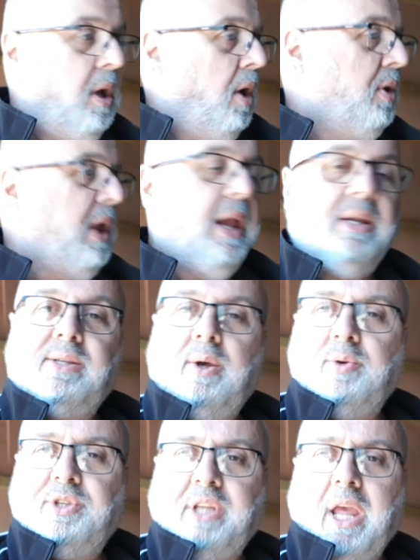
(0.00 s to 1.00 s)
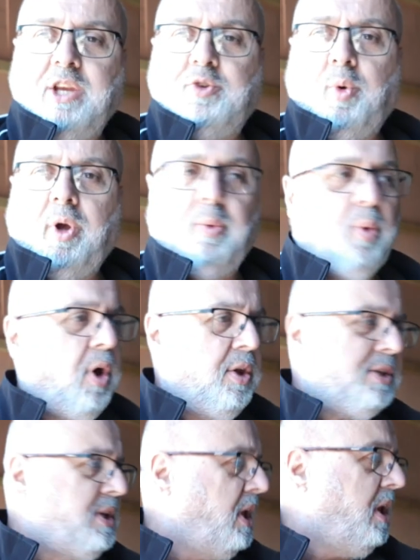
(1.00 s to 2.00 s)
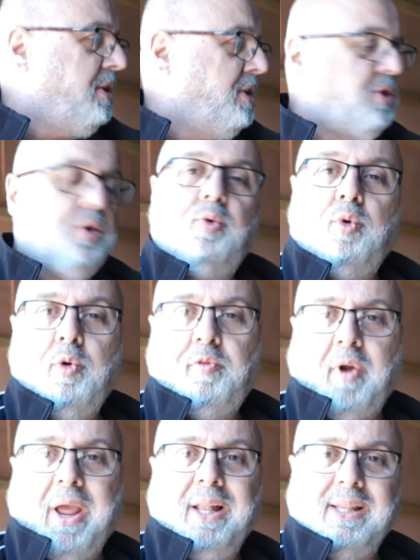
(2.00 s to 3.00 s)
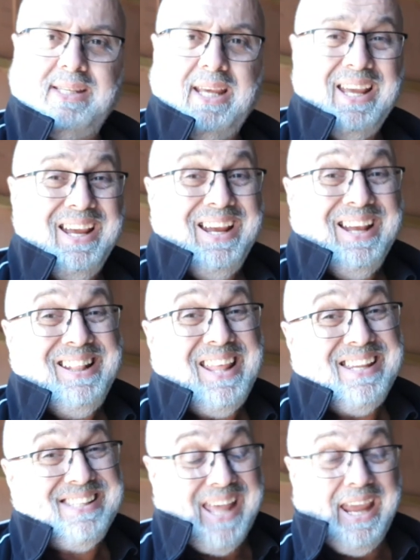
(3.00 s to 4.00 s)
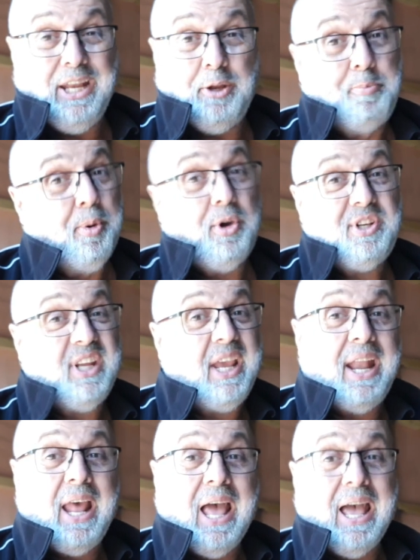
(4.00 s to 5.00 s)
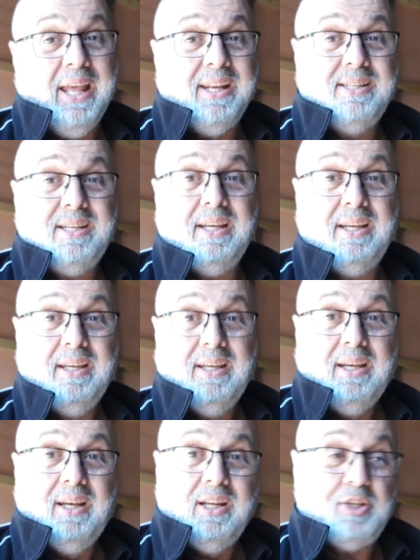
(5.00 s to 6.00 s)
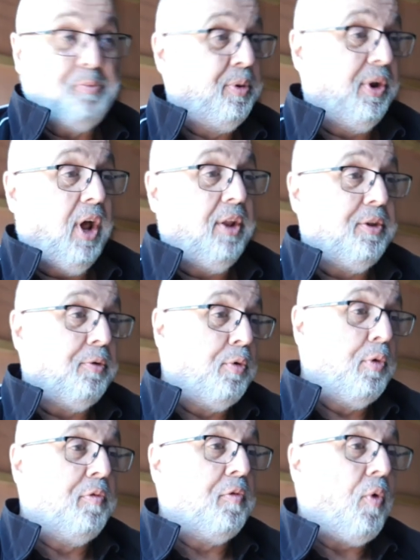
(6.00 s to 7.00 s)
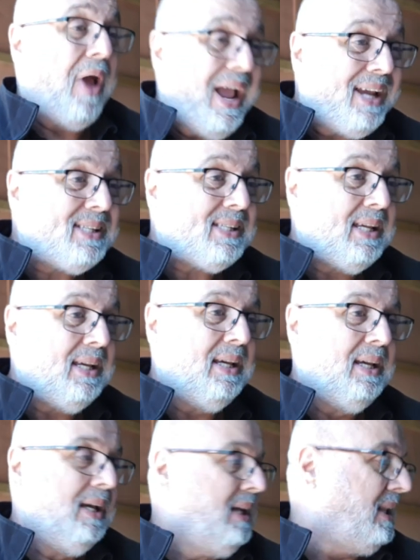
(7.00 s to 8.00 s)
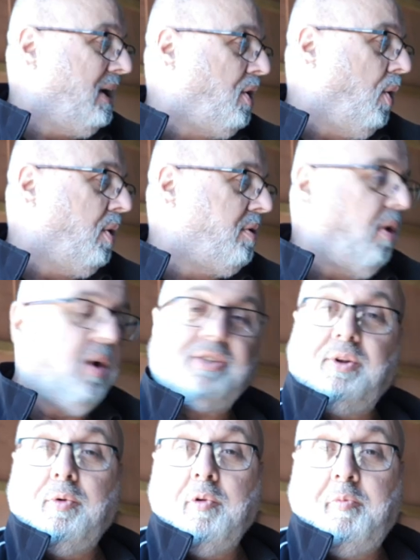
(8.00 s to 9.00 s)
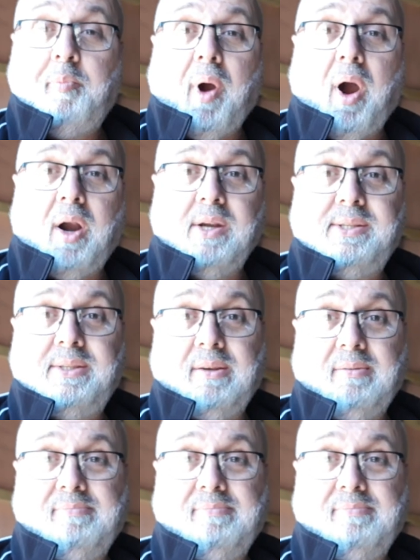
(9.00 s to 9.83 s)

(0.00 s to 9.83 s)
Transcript: Okay, so stage one was the two roof rails. They say in the book to get a hand to put on the roof racks that go across the roof bars.